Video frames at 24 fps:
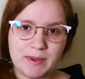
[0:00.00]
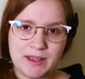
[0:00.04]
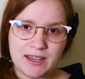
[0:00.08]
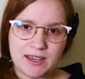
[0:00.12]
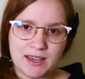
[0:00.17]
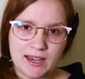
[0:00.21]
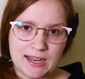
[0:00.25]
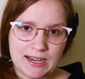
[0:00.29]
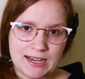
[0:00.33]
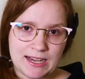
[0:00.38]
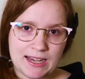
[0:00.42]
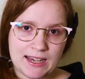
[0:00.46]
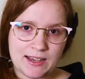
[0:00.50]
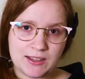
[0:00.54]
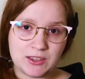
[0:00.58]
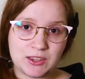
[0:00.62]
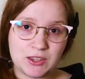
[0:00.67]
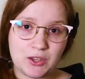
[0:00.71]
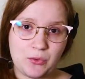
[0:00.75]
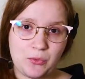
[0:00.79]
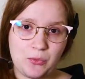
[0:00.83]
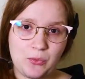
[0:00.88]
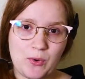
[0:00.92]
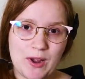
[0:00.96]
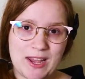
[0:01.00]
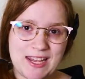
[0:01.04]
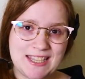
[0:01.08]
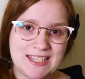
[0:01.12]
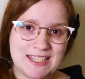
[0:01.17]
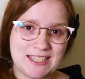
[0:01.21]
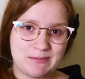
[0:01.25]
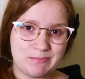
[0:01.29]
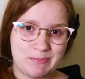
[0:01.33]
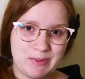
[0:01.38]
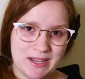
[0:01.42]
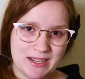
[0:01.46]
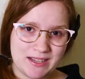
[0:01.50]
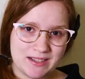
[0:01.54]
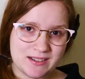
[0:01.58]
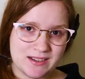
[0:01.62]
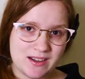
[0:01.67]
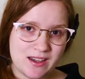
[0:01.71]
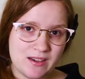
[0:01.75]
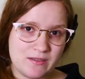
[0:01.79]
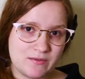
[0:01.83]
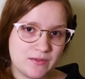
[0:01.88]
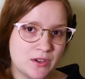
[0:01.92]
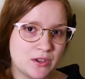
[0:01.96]
by cutting out the waistband
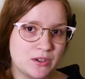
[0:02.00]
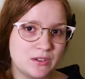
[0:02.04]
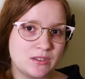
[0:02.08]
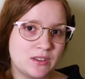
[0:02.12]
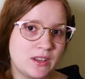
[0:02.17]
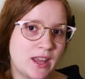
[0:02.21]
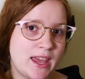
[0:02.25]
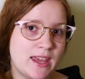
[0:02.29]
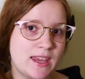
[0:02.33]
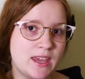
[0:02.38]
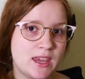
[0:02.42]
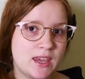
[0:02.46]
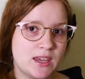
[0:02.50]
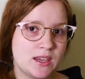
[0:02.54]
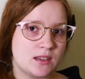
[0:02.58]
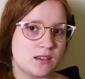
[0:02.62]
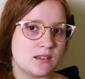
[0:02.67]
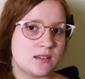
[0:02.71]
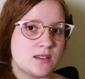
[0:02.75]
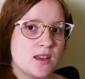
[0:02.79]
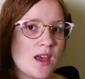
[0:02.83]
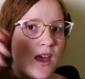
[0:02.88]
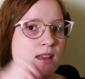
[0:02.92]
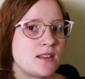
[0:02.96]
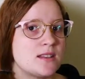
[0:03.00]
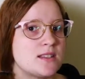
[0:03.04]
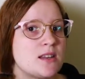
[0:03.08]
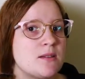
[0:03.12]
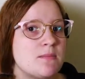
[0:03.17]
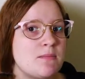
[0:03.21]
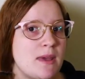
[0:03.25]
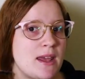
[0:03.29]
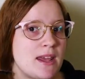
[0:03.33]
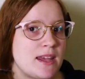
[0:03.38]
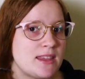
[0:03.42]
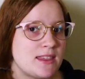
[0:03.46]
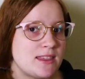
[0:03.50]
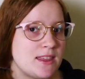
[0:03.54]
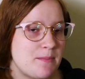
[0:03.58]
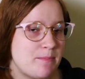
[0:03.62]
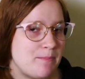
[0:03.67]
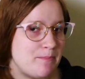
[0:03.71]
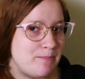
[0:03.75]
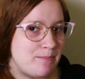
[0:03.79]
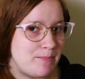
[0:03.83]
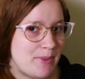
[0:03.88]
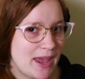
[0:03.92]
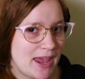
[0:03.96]
of your leggings to make
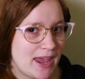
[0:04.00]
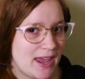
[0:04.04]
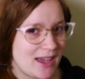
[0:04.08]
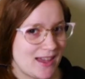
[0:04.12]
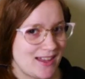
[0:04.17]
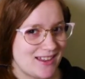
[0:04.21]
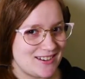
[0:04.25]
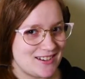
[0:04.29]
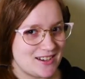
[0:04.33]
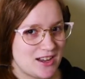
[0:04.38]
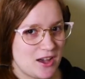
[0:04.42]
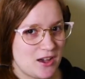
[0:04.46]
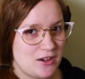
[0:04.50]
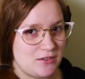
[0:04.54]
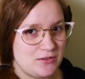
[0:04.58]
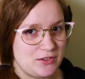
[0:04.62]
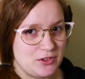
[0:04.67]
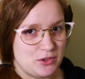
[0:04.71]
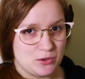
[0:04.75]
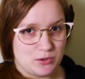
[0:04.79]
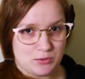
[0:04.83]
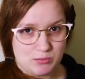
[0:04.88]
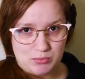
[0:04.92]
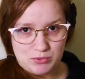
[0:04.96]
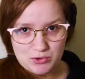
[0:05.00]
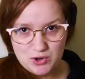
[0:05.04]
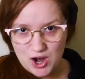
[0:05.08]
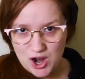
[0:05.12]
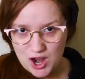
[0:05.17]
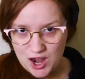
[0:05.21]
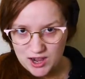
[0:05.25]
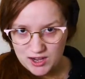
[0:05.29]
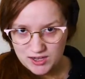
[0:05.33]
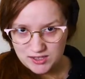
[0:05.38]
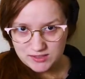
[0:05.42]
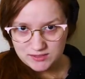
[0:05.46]
the band of your bra.